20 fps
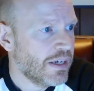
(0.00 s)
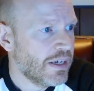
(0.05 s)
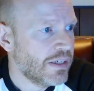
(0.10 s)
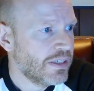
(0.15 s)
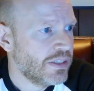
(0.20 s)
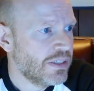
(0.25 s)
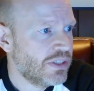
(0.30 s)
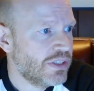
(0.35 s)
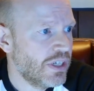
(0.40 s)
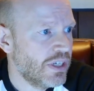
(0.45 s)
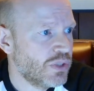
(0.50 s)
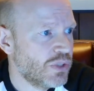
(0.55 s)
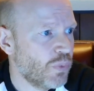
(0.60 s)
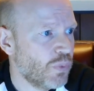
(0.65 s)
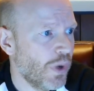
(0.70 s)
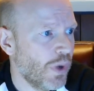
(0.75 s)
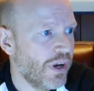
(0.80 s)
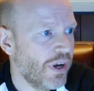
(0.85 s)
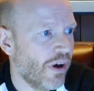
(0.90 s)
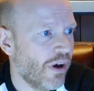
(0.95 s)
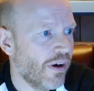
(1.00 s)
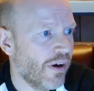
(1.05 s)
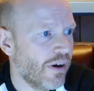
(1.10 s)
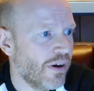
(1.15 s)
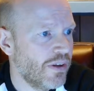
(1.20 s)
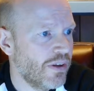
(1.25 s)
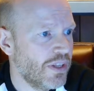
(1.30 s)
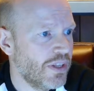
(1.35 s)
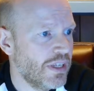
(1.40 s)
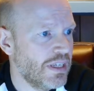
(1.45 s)
It says, what are
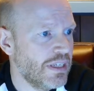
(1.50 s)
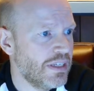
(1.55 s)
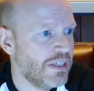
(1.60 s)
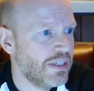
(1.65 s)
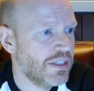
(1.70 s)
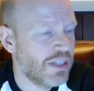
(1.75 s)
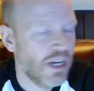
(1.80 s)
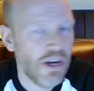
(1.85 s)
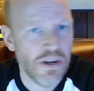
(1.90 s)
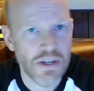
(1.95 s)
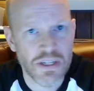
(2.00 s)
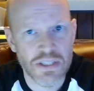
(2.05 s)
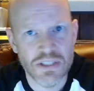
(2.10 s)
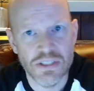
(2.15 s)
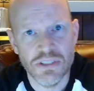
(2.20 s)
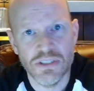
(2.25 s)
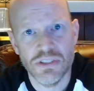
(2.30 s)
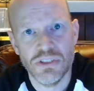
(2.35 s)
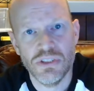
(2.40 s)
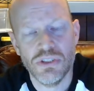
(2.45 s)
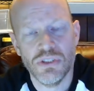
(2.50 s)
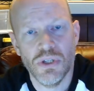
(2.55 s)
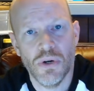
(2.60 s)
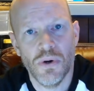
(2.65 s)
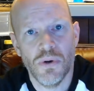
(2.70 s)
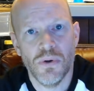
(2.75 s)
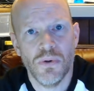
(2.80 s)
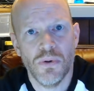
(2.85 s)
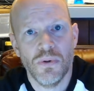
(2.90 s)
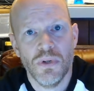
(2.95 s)
the hidden characters?
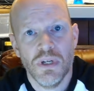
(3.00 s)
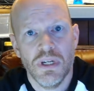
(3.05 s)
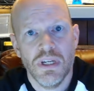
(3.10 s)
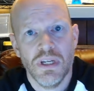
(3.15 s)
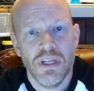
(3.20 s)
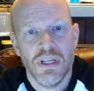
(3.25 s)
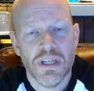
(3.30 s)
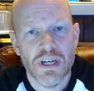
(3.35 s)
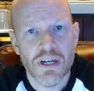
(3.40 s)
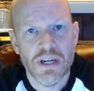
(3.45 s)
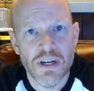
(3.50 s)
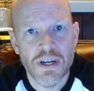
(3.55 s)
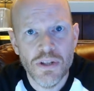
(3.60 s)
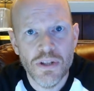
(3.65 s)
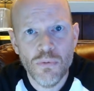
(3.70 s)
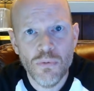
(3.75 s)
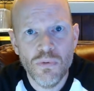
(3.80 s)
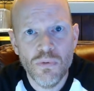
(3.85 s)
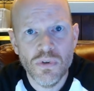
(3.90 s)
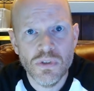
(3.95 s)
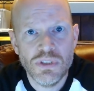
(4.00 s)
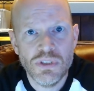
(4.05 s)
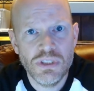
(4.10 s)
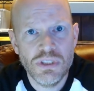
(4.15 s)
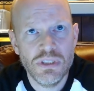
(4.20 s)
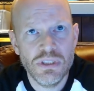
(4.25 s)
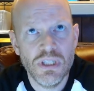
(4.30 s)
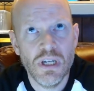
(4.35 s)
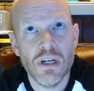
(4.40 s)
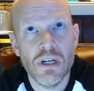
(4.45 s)
So on
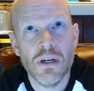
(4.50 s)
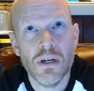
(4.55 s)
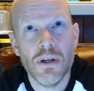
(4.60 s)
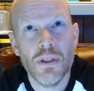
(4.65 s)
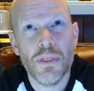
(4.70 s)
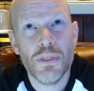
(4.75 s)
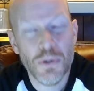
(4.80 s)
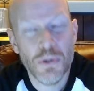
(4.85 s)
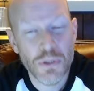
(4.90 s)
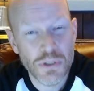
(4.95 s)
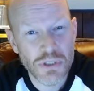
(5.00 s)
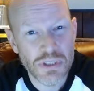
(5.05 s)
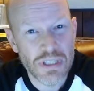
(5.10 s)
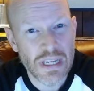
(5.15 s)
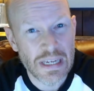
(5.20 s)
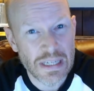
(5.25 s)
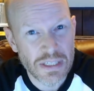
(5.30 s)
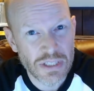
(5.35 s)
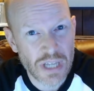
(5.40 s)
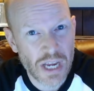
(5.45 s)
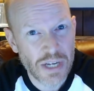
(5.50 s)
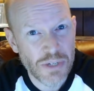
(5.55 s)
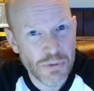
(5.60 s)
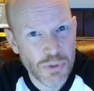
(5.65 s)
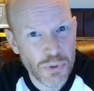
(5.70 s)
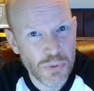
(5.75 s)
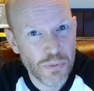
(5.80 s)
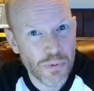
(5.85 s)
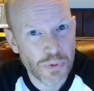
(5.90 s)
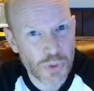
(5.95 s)
Thursdays, I
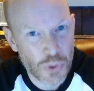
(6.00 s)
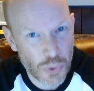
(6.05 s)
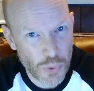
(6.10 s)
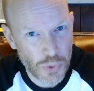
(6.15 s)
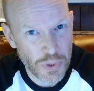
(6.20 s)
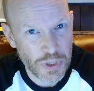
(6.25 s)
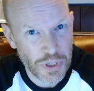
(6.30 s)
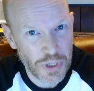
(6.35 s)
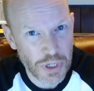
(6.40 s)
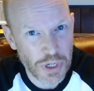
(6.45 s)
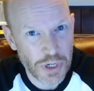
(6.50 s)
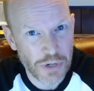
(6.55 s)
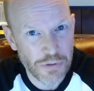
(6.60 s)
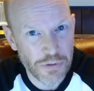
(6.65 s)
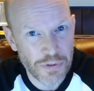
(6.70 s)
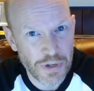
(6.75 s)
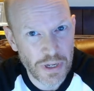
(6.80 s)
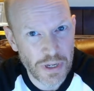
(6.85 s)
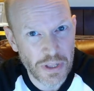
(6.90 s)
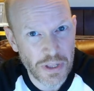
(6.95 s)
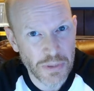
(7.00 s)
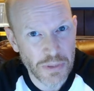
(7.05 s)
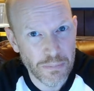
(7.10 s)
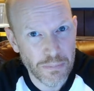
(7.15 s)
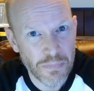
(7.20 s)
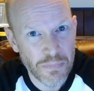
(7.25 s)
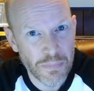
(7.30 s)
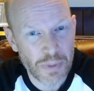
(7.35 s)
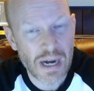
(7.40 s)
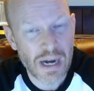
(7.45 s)
do a recording of a
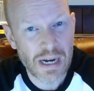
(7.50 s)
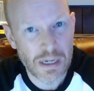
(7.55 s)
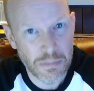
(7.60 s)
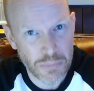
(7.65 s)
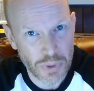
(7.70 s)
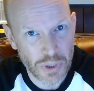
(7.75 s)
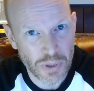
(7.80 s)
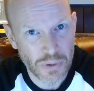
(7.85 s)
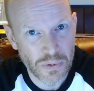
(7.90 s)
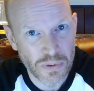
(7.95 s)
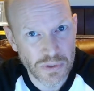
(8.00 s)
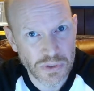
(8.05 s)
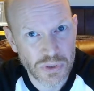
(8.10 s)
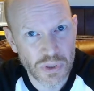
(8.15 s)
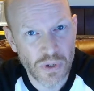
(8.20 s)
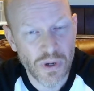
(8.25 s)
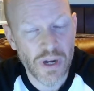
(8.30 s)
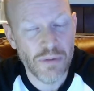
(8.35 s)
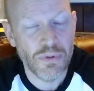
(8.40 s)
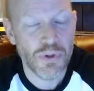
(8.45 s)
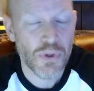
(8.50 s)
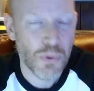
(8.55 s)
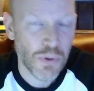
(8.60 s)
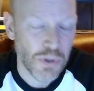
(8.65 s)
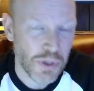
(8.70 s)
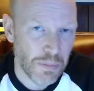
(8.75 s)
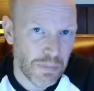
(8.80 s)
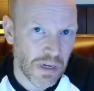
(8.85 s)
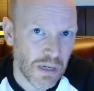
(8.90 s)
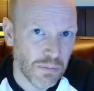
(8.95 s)
PABLO. So I record
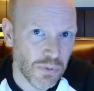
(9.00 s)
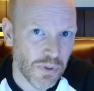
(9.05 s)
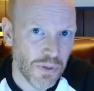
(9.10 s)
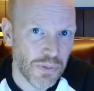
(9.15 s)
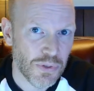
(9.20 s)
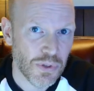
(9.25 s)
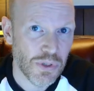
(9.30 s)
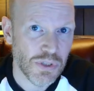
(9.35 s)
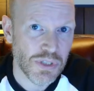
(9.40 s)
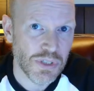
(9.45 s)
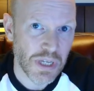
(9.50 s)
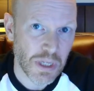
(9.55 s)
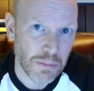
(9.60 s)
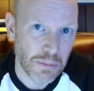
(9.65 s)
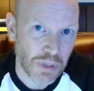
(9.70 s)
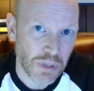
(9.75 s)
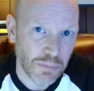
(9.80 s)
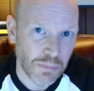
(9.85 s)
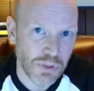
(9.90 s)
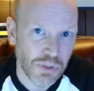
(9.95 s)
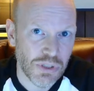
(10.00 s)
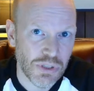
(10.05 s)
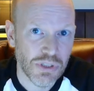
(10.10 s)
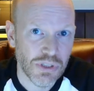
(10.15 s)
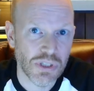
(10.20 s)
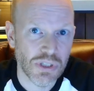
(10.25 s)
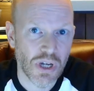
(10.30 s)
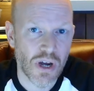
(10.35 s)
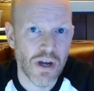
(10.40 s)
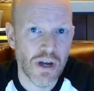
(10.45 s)
the PABLO on Thursday and it publishes
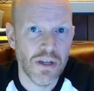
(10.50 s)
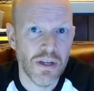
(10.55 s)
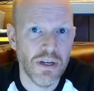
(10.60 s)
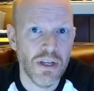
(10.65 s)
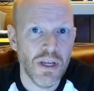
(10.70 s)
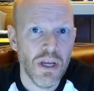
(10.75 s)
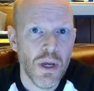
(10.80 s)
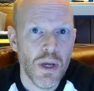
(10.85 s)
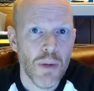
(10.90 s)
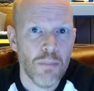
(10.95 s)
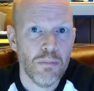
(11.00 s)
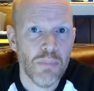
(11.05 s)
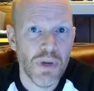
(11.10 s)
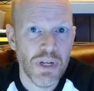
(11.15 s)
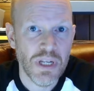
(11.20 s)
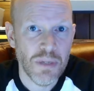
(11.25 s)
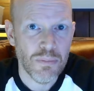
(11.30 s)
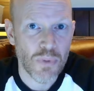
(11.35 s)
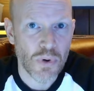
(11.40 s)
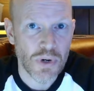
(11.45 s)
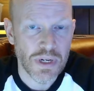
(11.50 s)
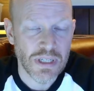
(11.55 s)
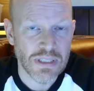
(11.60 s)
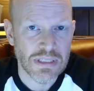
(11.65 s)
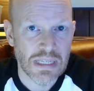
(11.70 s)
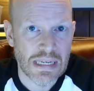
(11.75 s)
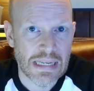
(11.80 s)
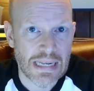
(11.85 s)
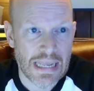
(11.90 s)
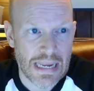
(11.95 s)
on Monday mornings
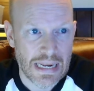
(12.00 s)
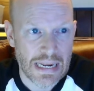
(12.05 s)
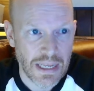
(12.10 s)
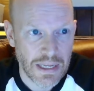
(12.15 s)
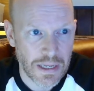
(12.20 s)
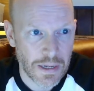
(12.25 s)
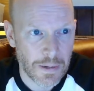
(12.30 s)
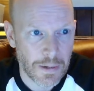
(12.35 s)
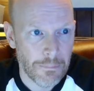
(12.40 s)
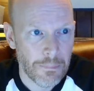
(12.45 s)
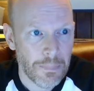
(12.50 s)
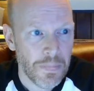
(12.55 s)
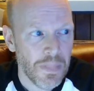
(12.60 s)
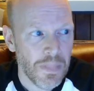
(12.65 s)
at 8 a.m.